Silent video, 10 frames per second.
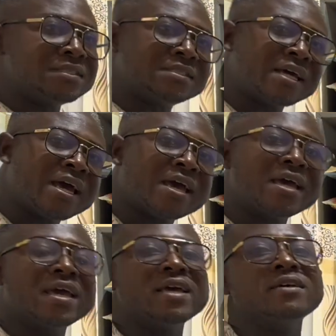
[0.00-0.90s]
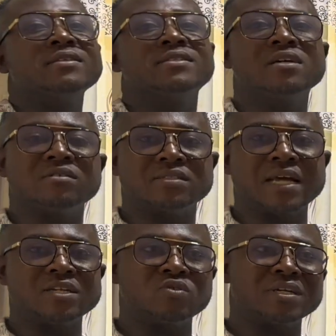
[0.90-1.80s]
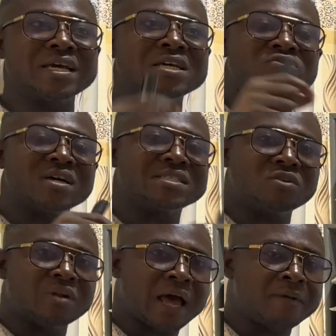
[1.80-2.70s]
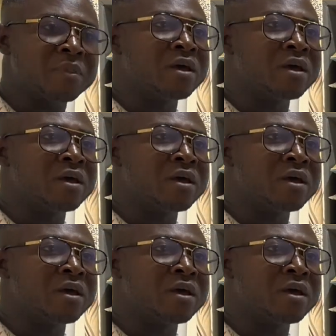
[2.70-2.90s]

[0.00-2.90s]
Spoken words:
the cells, that is what? Intracellular,